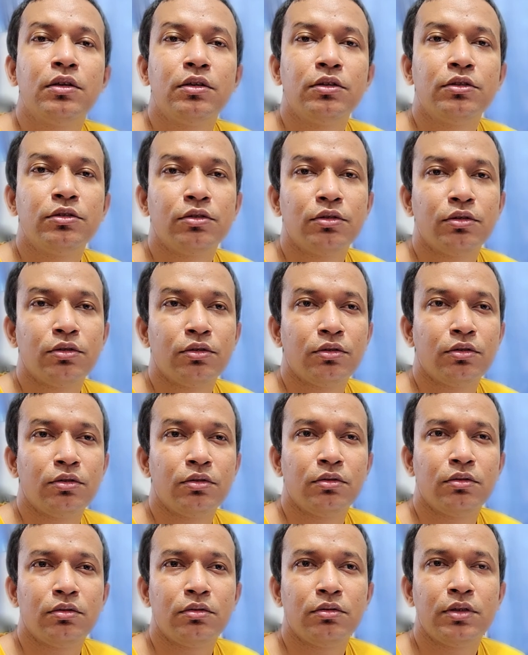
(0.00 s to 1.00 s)

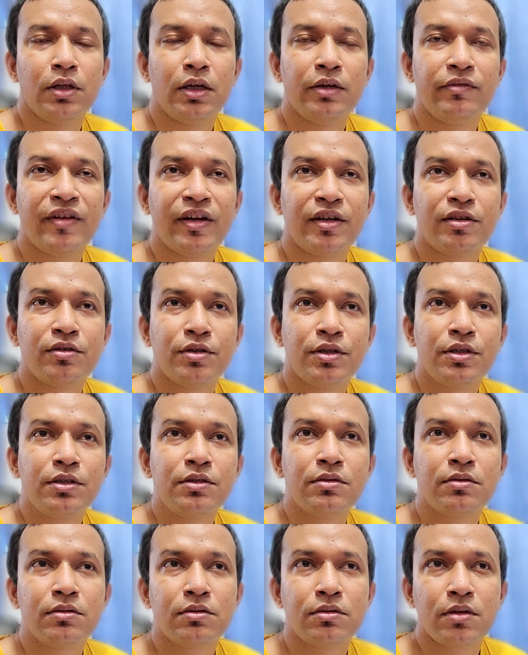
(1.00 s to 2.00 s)
So that factor
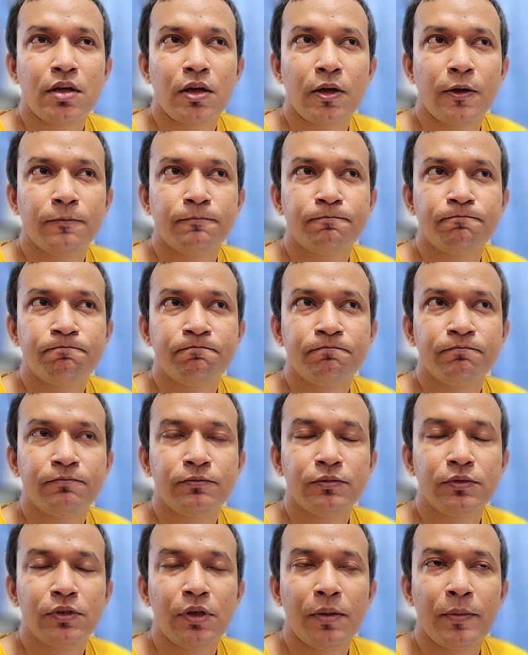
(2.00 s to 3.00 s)
is,
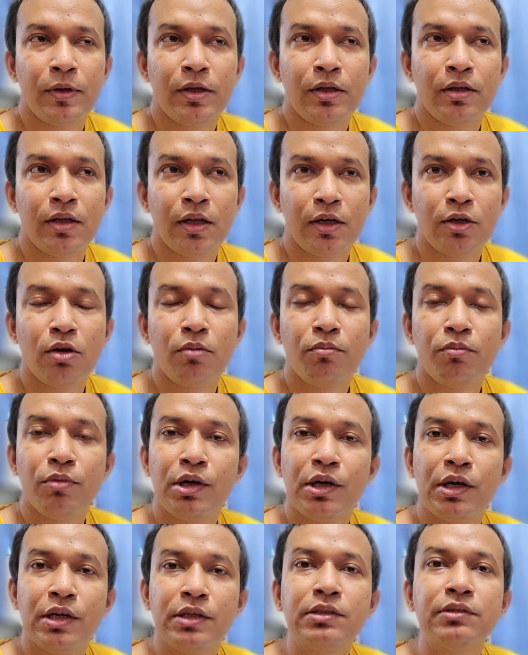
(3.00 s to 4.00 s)
that
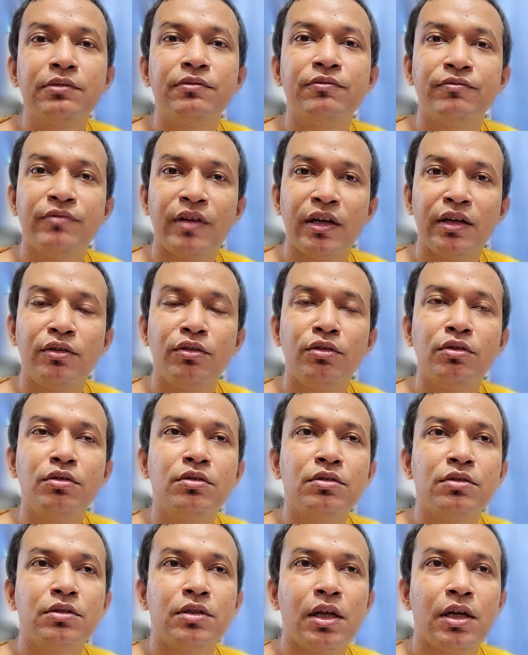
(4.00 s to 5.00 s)
component is
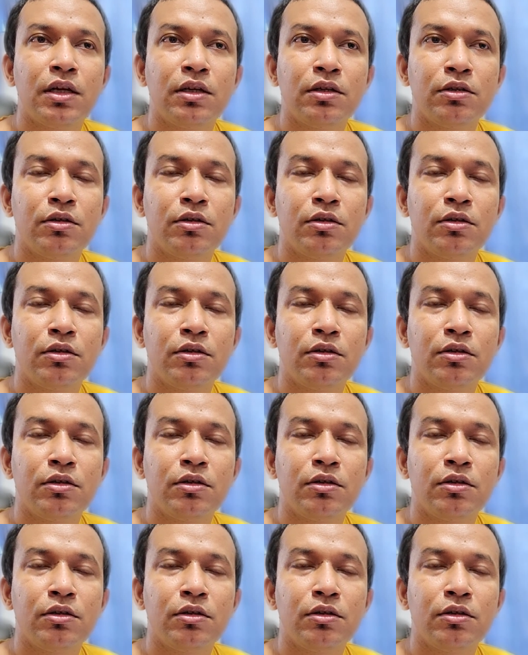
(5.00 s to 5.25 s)
factors that